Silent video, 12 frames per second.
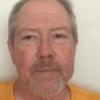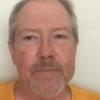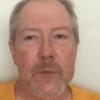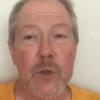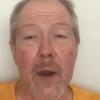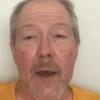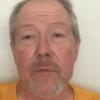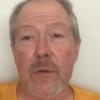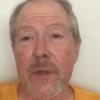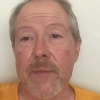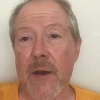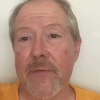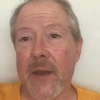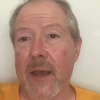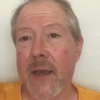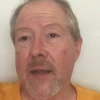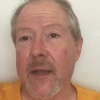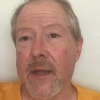travel in my
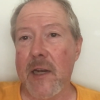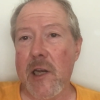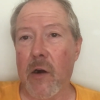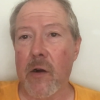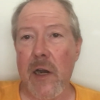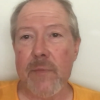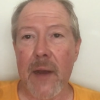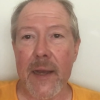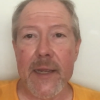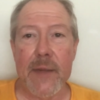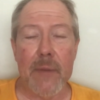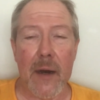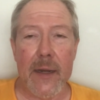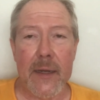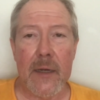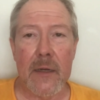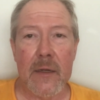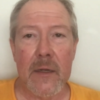van and charge my e-bike.